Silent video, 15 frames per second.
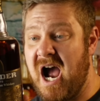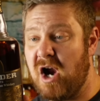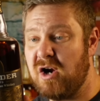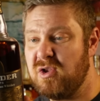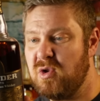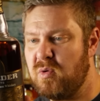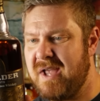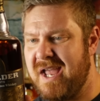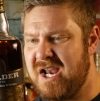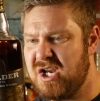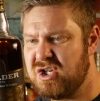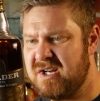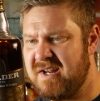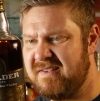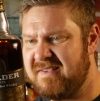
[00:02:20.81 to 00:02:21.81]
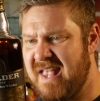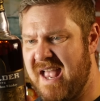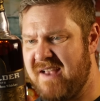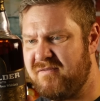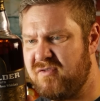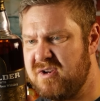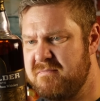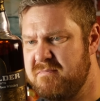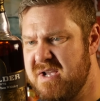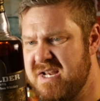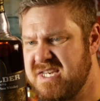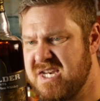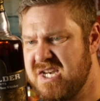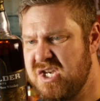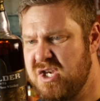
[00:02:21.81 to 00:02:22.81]
Our location has every
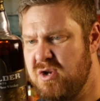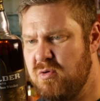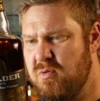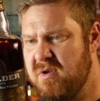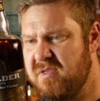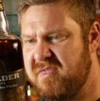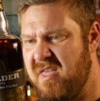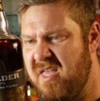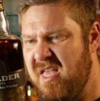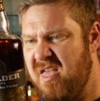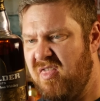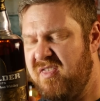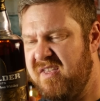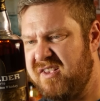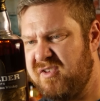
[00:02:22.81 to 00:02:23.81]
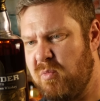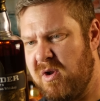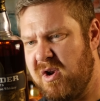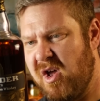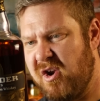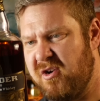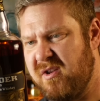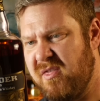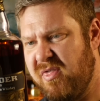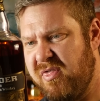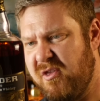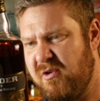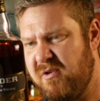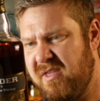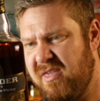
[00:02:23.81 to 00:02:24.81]
bit to do with this
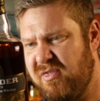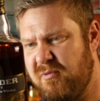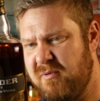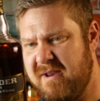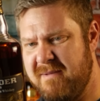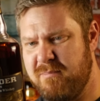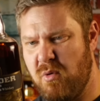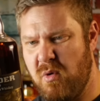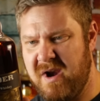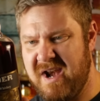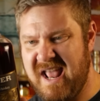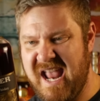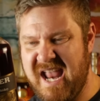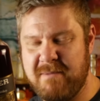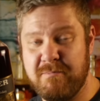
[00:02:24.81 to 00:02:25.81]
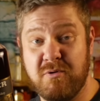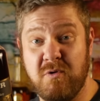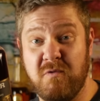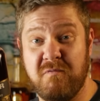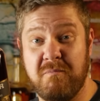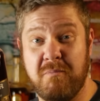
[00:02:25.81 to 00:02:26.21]
133.8 proof